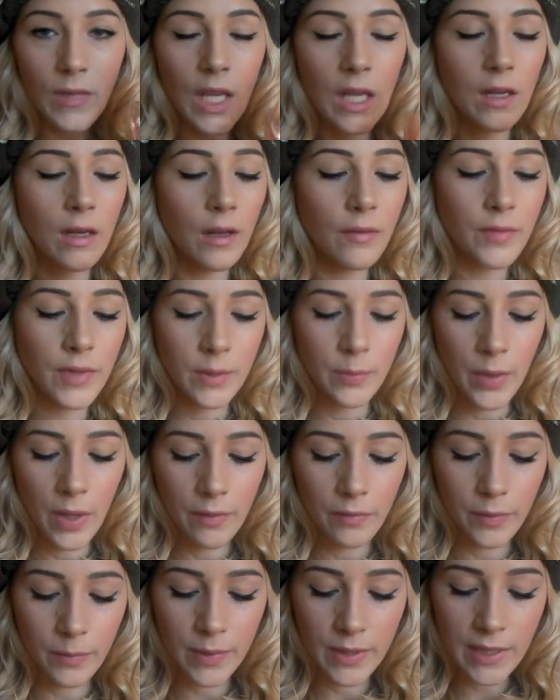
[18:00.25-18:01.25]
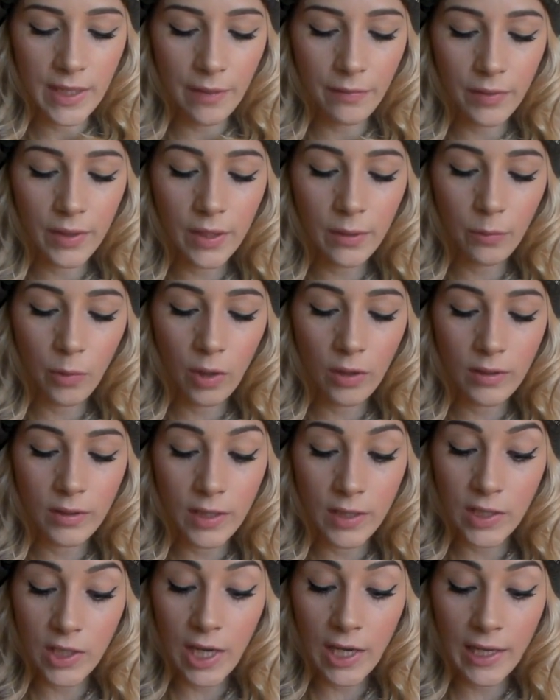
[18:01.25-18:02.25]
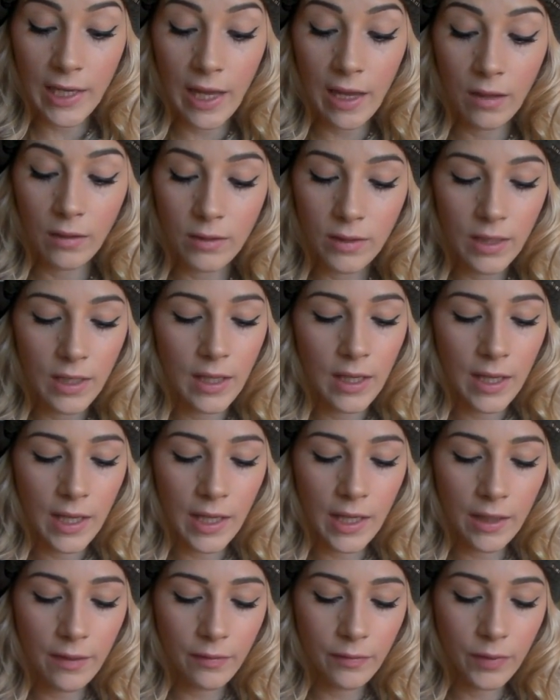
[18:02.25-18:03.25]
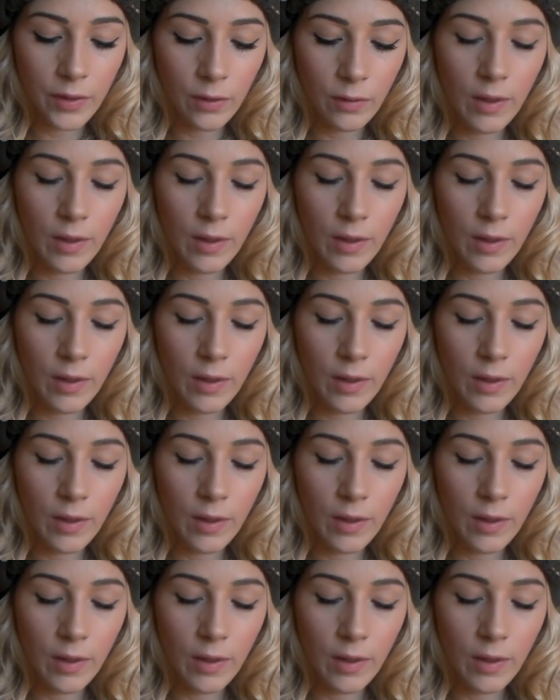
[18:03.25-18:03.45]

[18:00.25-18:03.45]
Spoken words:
Love this perfume. It's definitely one to check out if you